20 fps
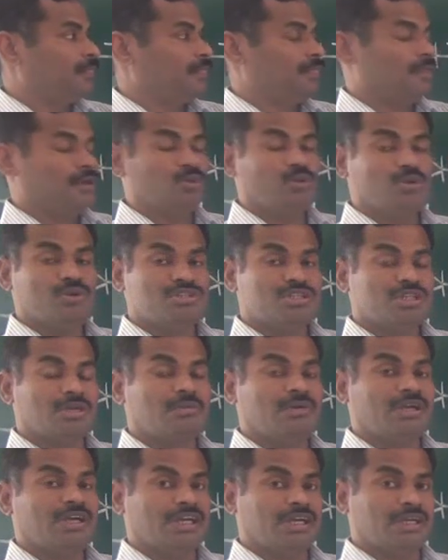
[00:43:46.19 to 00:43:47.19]
The holes
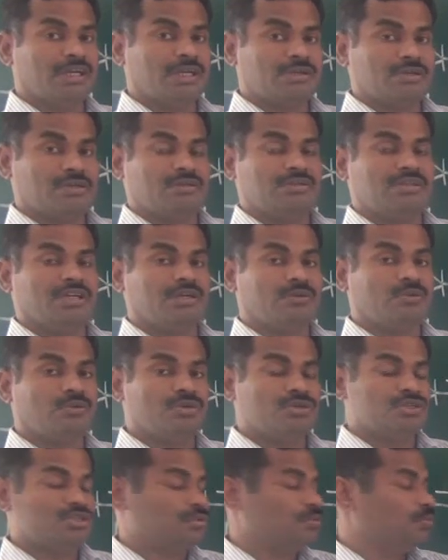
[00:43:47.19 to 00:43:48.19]
are magnetic. That
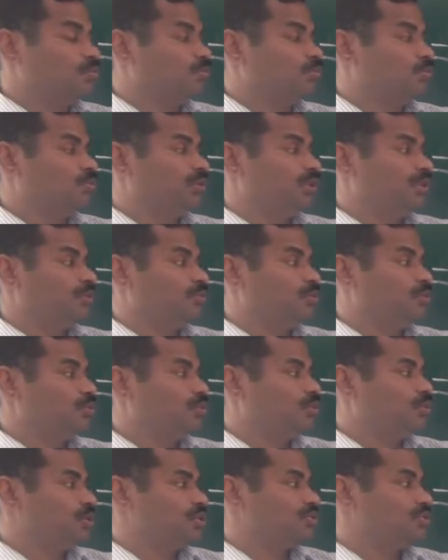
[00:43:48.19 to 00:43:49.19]
holes they move
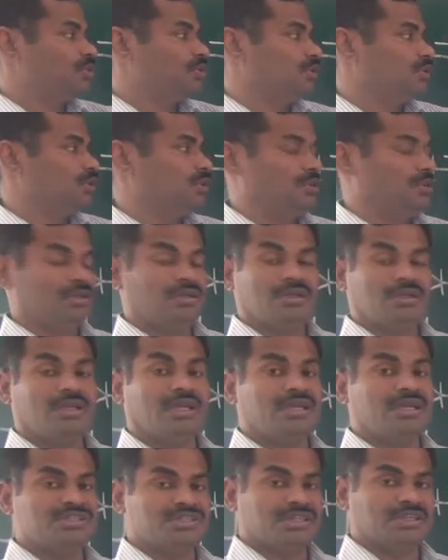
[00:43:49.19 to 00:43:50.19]
towards the
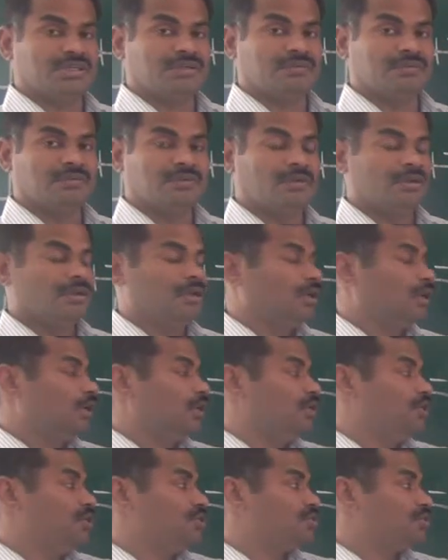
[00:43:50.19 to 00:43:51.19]
N side,
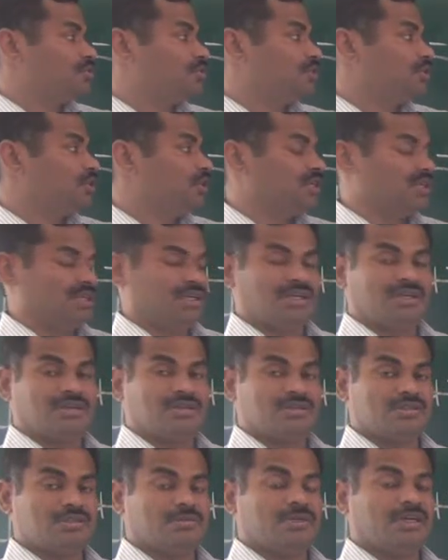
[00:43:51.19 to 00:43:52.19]
and this here
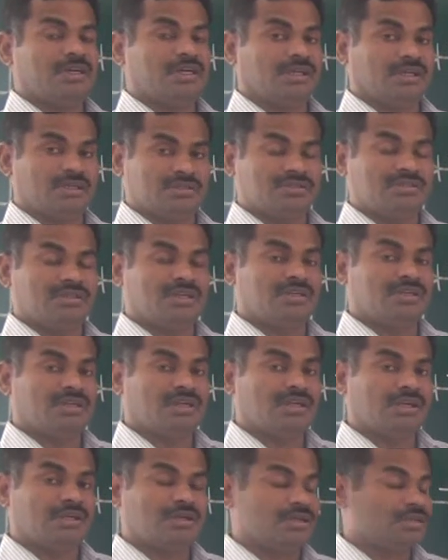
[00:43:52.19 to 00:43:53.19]
electrons magnetic. That
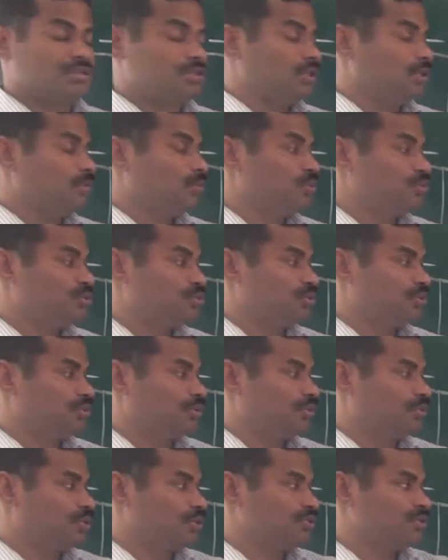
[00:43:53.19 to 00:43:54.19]
electrons they
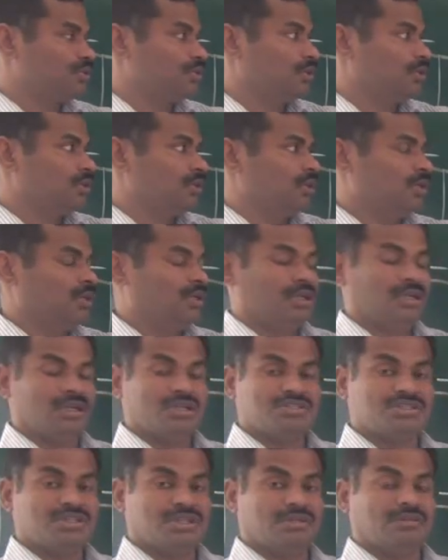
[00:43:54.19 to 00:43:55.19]
move towards the
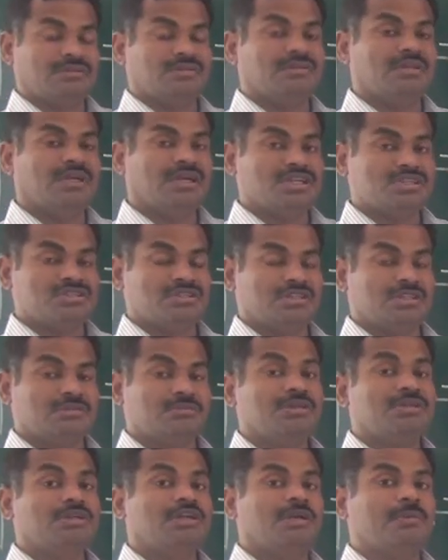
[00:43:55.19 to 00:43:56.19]
N side. That is nothing
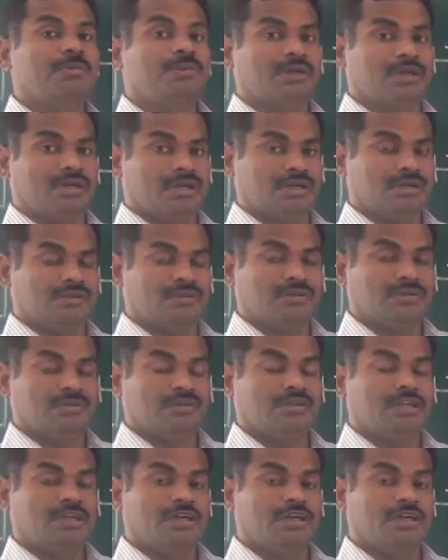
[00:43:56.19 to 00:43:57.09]
but direct current.